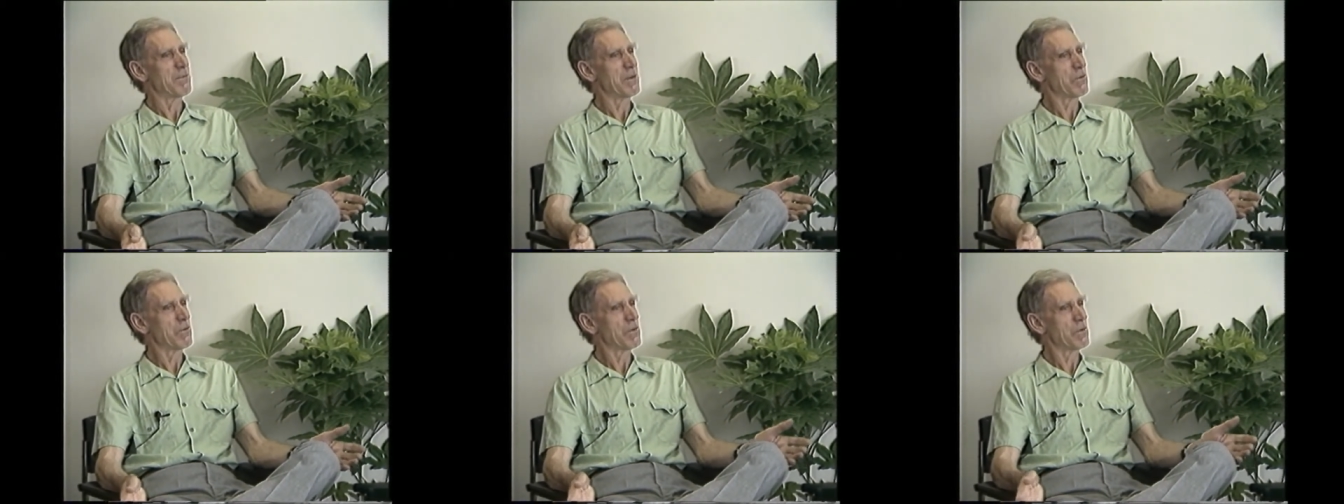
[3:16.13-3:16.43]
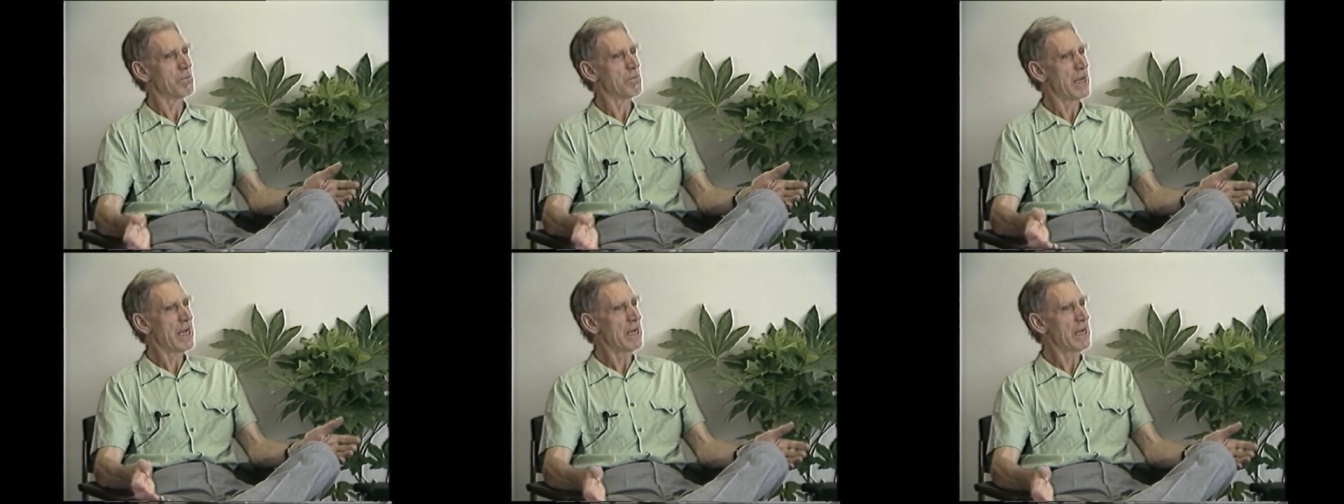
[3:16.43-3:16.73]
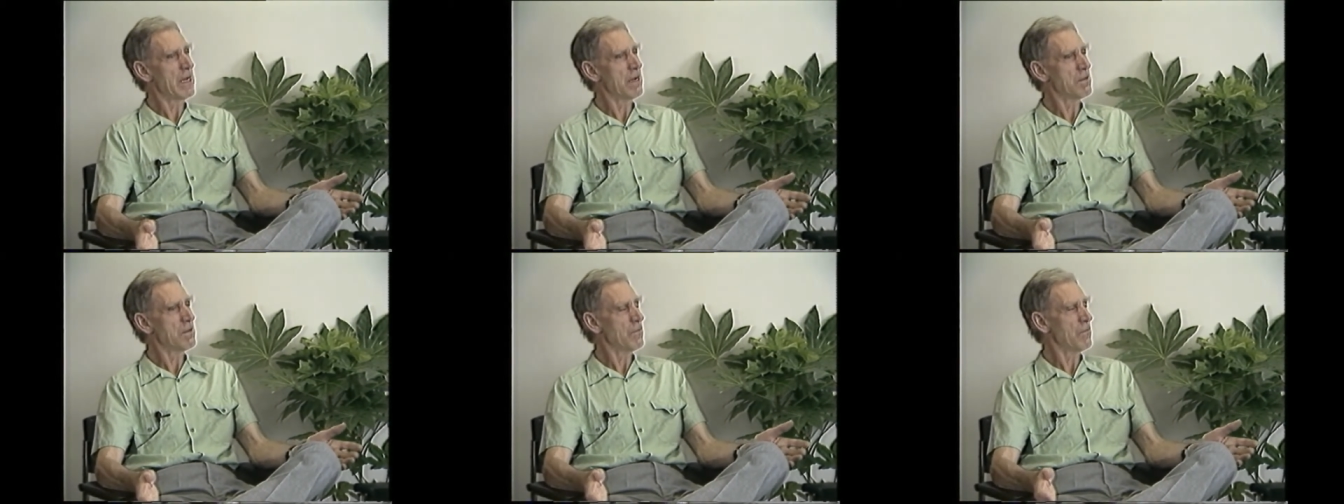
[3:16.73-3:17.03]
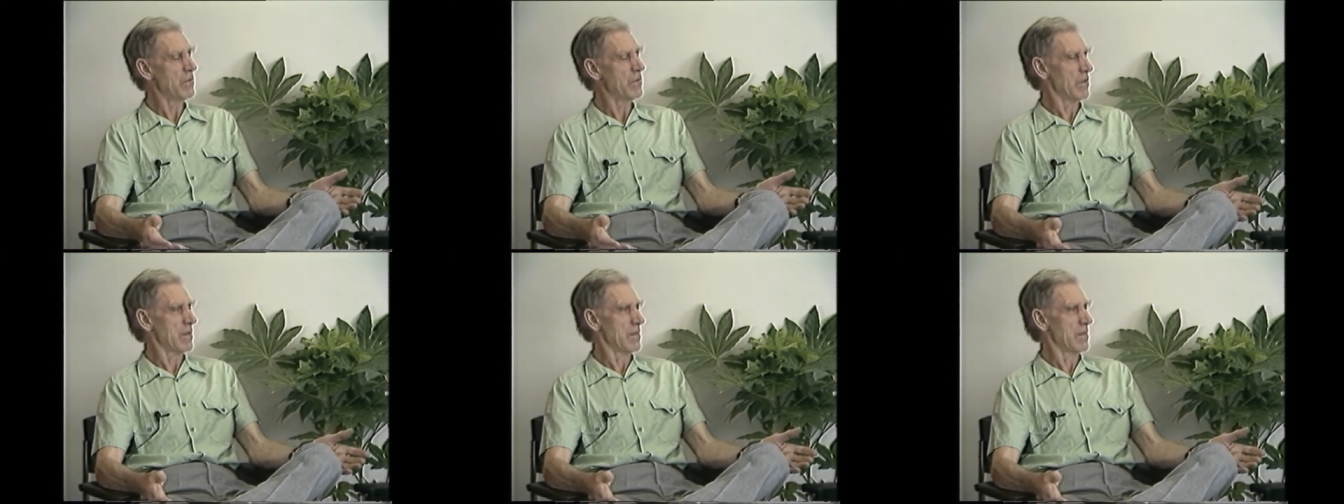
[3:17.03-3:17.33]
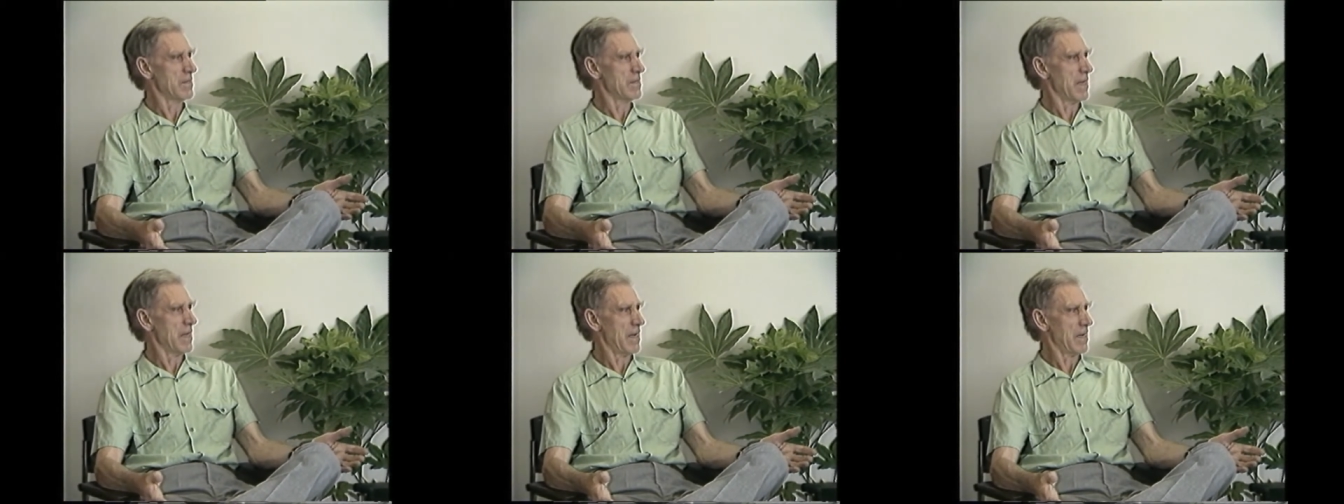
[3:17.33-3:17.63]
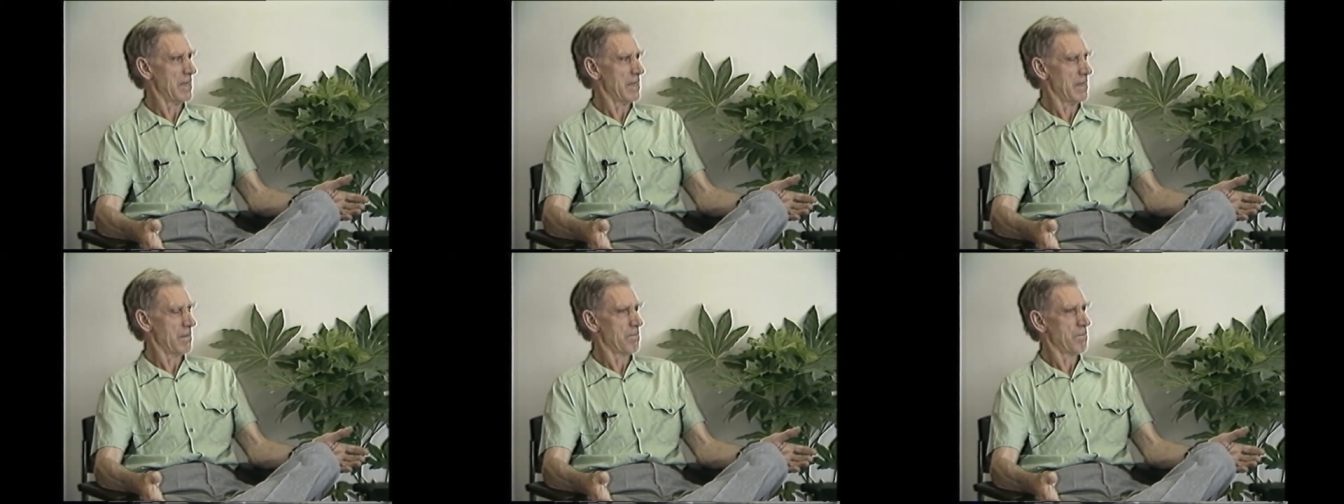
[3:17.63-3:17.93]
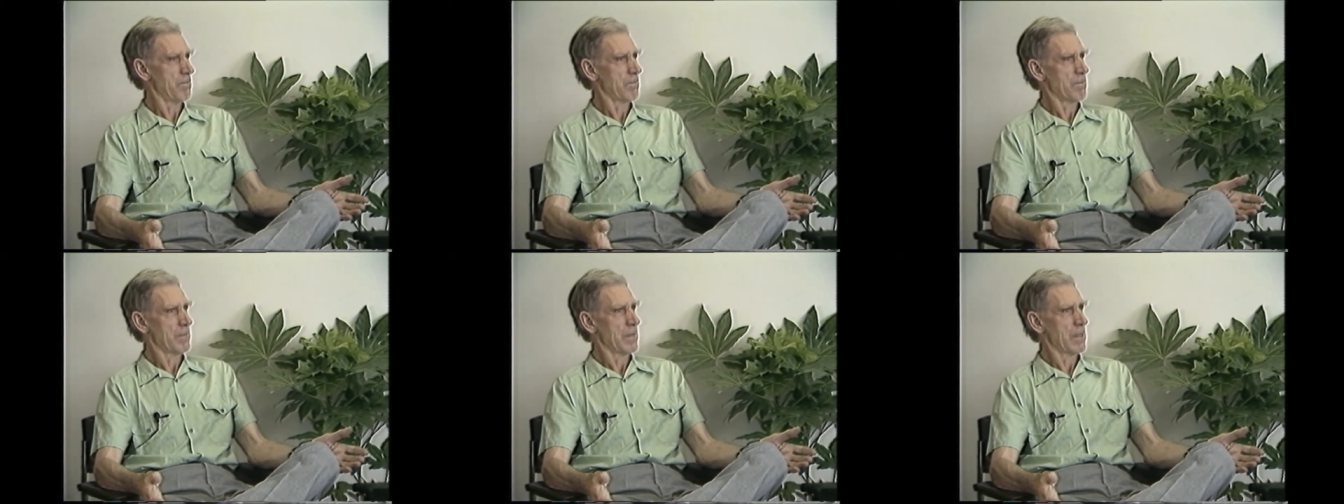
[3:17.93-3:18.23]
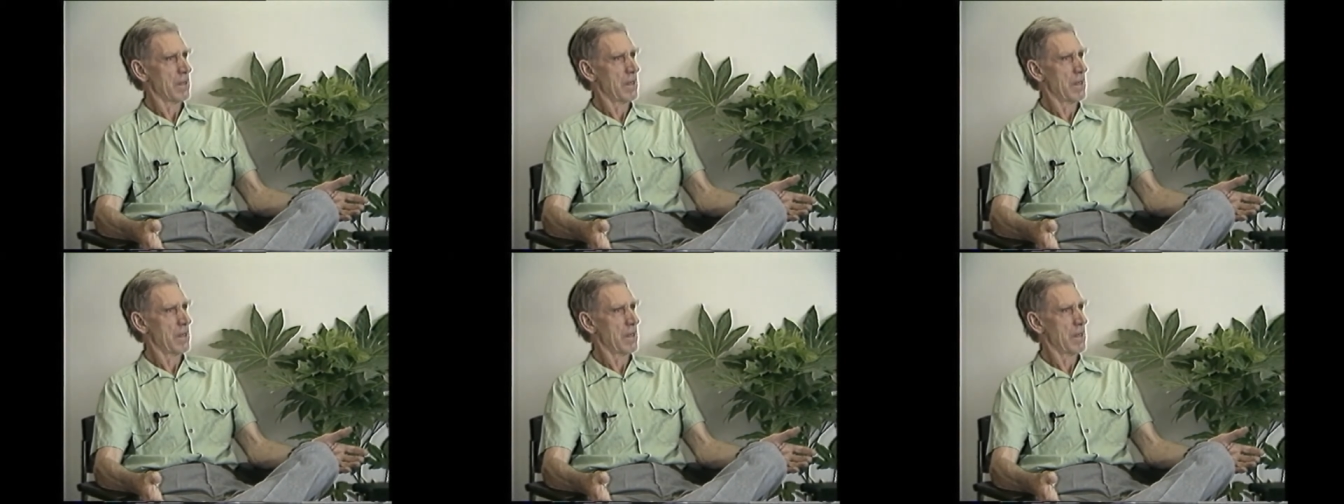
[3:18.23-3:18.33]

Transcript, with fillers: It was mainly on the physical side. Mm.